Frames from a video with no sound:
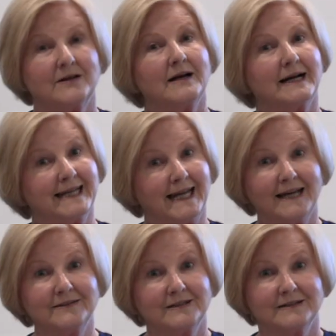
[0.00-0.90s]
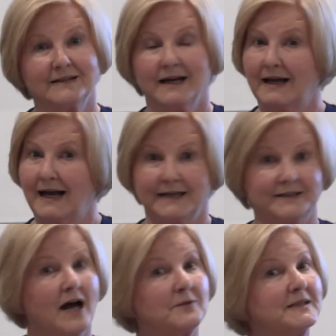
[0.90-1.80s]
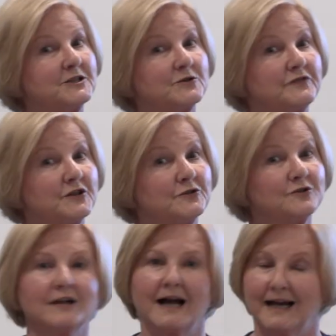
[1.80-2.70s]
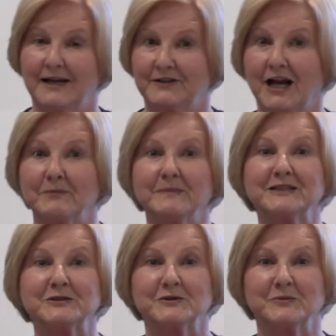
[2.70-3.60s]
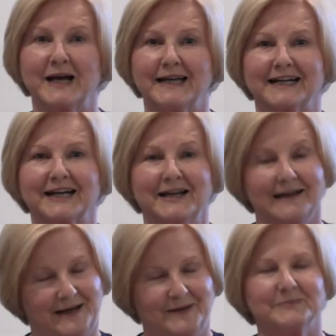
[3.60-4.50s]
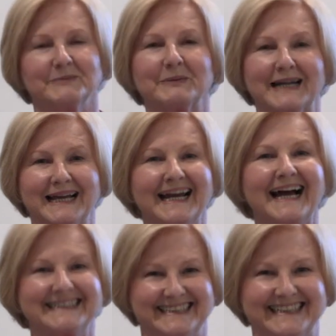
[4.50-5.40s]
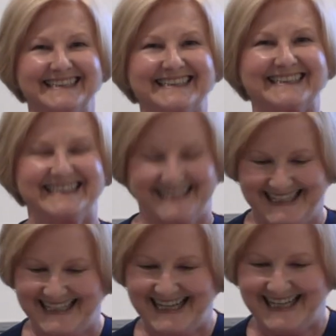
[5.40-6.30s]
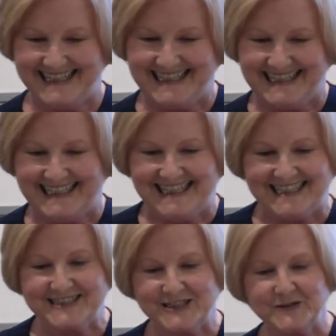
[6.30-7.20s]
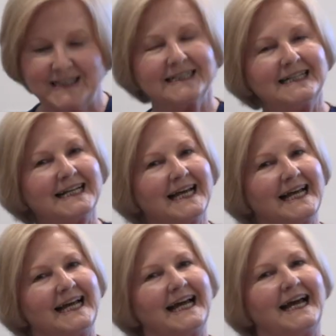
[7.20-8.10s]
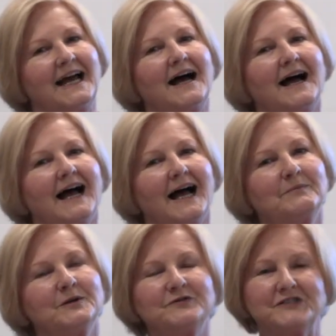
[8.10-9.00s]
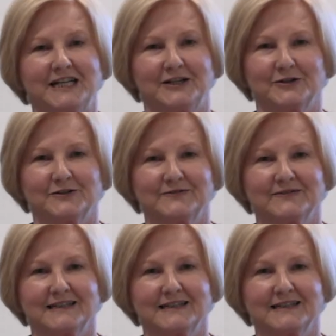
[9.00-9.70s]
Again, I'd not been to a funeral, I had not been to a wedding, but play I did. So then I moved here